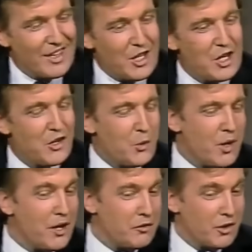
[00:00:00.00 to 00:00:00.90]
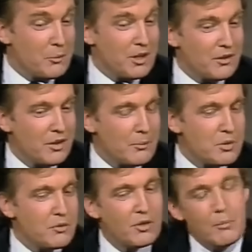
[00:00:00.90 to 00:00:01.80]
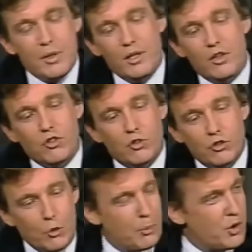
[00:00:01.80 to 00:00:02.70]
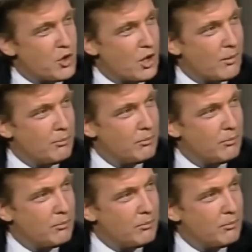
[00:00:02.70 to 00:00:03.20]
you know, the way I feel about tips, if somebody does a super job,